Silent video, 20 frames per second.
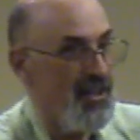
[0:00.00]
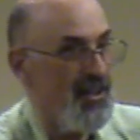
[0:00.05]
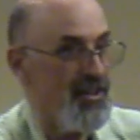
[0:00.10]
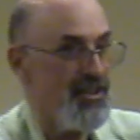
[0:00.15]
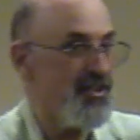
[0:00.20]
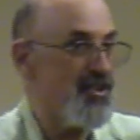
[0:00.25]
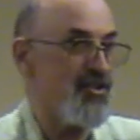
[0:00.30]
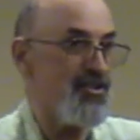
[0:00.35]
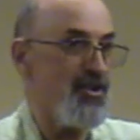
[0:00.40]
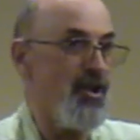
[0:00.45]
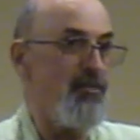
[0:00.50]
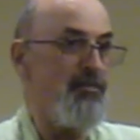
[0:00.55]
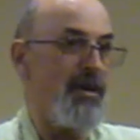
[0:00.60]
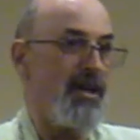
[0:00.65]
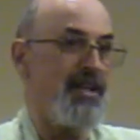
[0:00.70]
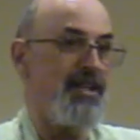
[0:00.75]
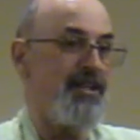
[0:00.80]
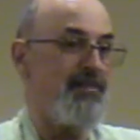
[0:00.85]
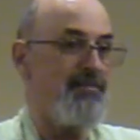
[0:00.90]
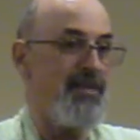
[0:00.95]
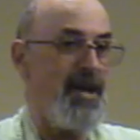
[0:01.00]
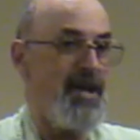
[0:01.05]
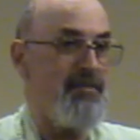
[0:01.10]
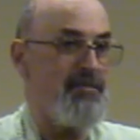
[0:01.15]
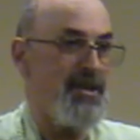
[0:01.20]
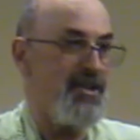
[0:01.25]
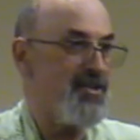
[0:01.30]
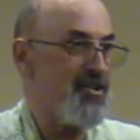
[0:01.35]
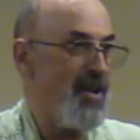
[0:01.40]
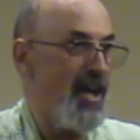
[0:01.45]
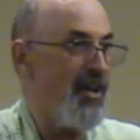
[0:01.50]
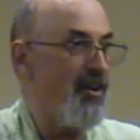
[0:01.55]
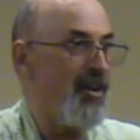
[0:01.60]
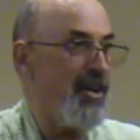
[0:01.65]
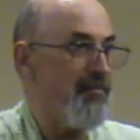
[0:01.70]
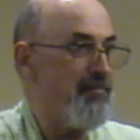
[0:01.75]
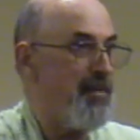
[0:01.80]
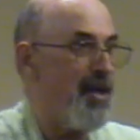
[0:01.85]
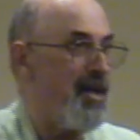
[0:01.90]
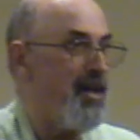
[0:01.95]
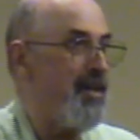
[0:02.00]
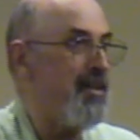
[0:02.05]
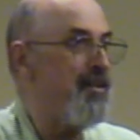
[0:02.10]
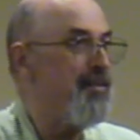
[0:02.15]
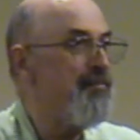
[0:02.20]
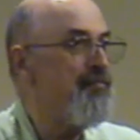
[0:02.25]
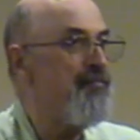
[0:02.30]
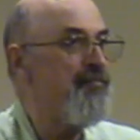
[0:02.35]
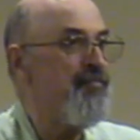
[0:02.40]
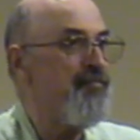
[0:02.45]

because there's no money to pay me, so I don't get paid.